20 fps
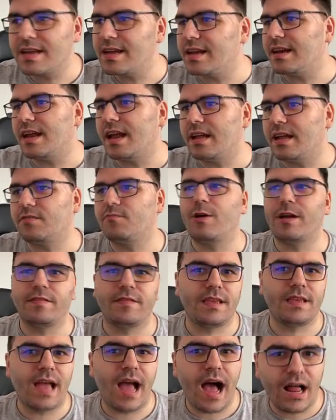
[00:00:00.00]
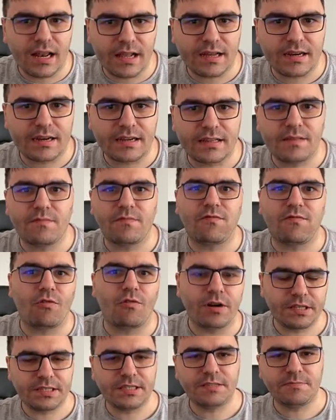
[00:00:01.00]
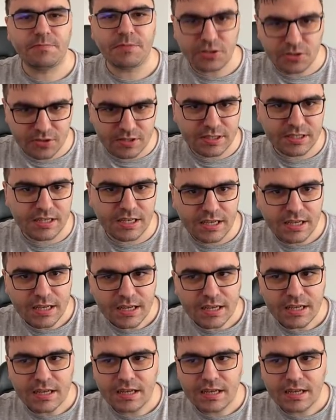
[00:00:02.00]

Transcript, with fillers: and not what the algorithm forces me to see.